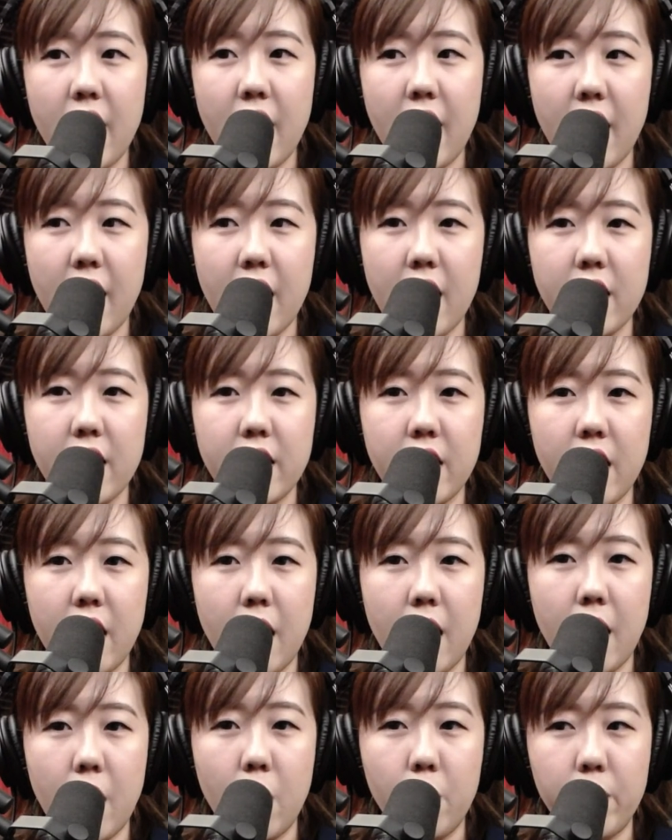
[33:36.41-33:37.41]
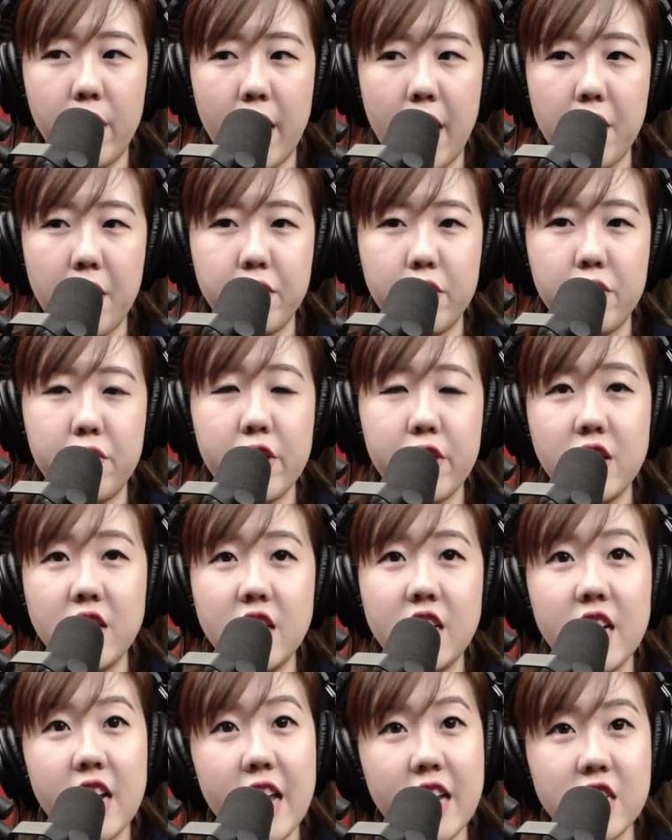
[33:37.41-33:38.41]
And we have a real
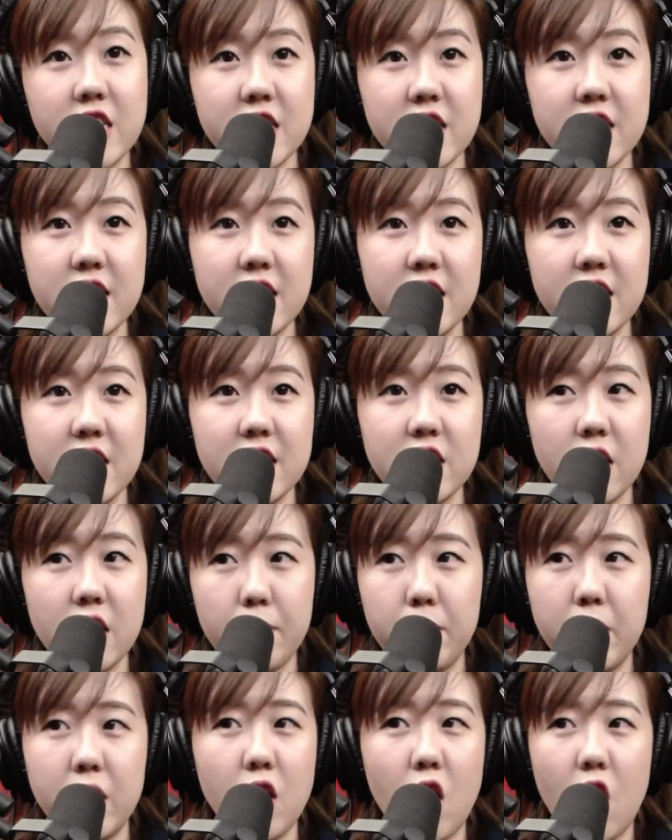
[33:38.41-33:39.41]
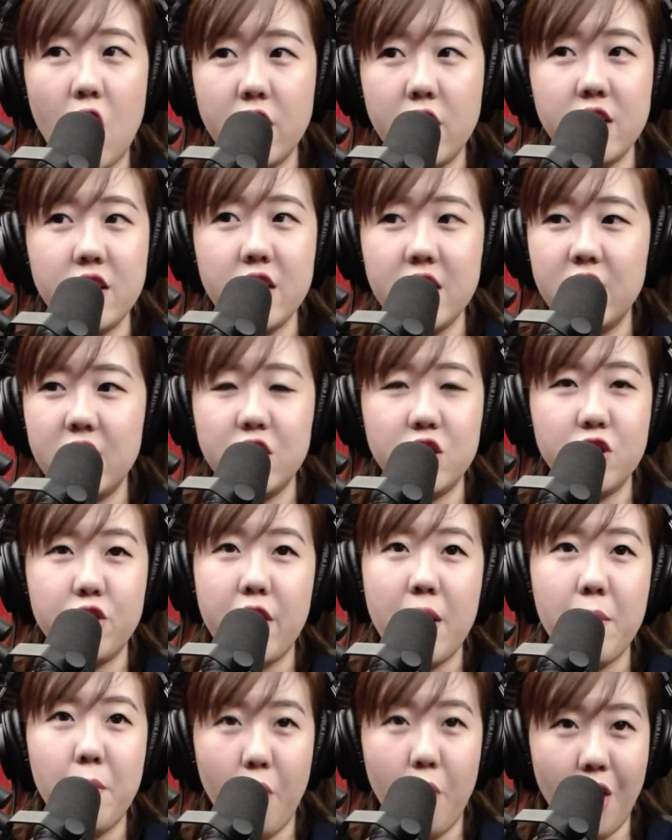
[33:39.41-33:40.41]
connection beyond the
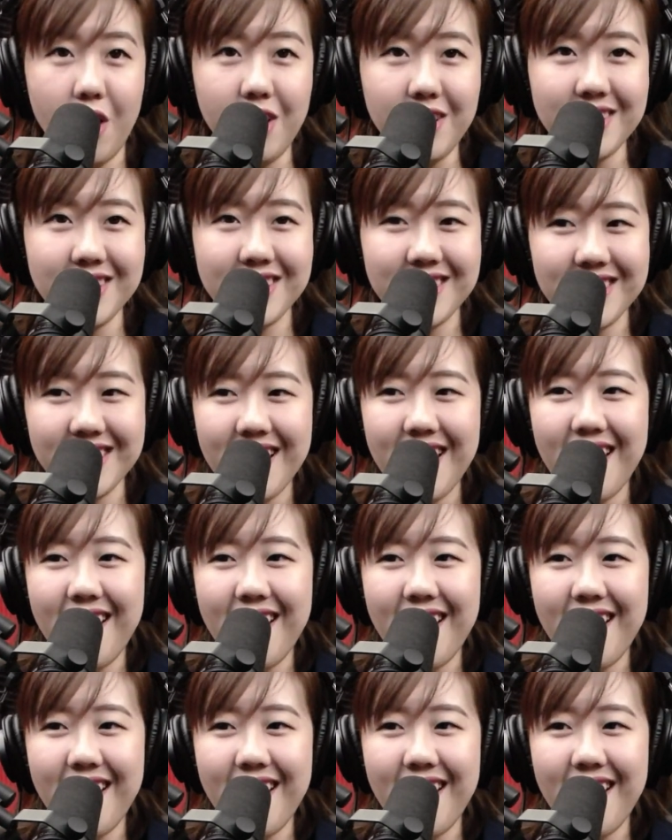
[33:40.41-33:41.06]
Instagram walls.